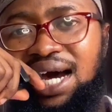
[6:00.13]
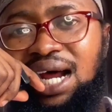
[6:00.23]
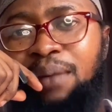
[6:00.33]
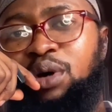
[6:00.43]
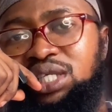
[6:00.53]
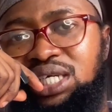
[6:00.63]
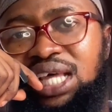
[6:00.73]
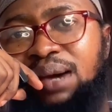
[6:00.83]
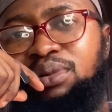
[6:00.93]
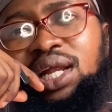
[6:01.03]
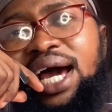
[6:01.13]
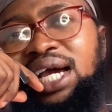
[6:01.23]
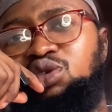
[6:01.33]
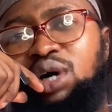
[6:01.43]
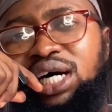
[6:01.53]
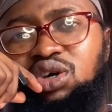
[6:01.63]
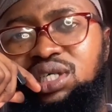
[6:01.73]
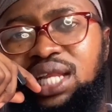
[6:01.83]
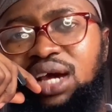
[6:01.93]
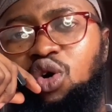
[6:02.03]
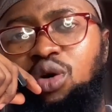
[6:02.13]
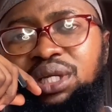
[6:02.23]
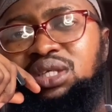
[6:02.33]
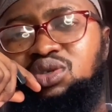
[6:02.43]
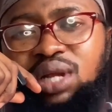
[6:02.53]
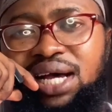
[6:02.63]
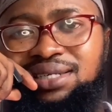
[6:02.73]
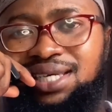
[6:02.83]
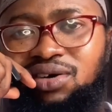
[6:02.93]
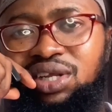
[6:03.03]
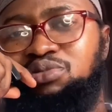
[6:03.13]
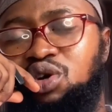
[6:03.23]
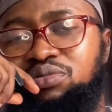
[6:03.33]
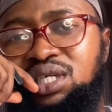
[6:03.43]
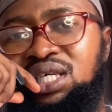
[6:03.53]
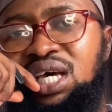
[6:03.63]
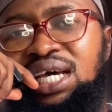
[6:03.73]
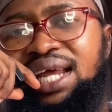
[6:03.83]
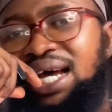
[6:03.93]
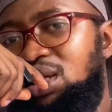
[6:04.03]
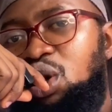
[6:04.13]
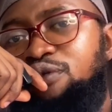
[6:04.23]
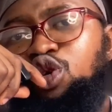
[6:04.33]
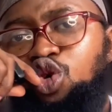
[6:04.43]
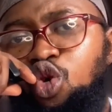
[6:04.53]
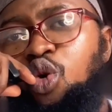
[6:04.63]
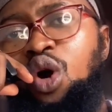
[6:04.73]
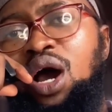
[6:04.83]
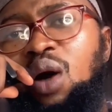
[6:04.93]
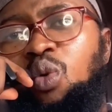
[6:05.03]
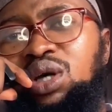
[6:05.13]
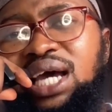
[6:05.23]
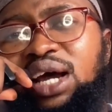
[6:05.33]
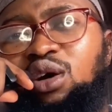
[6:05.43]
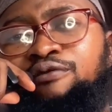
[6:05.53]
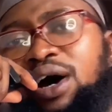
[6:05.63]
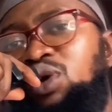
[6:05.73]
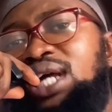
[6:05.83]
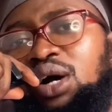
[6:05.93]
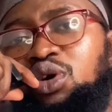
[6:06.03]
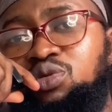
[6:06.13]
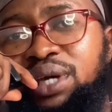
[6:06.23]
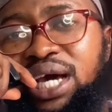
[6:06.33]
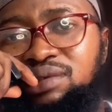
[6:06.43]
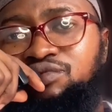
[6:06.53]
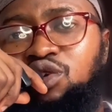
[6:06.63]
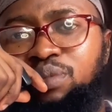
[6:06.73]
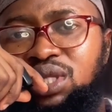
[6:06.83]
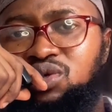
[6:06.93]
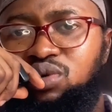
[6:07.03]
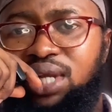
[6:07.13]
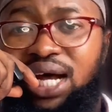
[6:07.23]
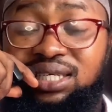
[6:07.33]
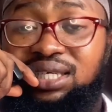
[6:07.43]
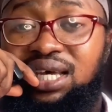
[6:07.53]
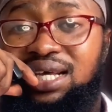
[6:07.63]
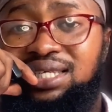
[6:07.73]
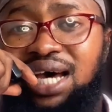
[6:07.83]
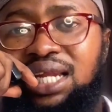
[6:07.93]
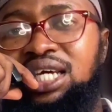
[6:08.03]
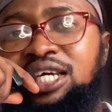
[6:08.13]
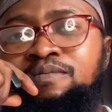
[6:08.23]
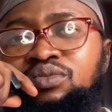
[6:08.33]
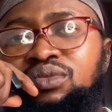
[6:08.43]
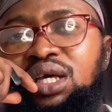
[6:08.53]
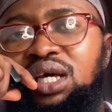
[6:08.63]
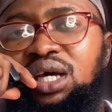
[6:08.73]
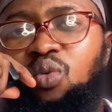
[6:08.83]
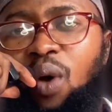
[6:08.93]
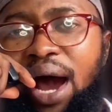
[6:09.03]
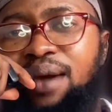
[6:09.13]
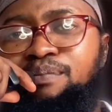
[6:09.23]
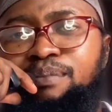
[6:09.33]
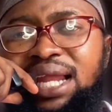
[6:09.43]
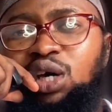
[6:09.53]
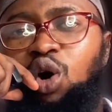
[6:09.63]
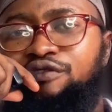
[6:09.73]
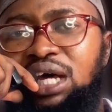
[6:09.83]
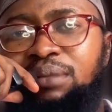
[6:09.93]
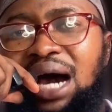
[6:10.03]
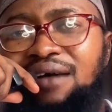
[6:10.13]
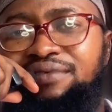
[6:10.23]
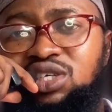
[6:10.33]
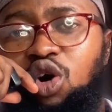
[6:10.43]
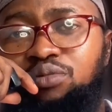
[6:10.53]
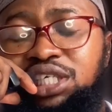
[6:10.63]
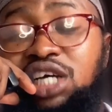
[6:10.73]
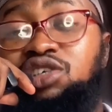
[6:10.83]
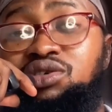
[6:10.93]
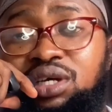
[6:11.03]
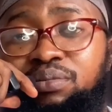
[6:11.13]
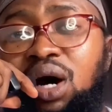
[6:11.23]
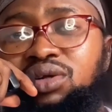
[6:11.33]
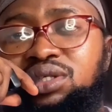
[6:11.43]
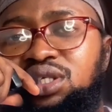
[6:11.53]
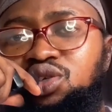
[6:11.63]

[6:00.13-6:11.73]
at that point in time. Not like you are just like coming to like sell them something that they don't even know what kind of value they are going to be getting from it. So that is exactly why many of them have these objections about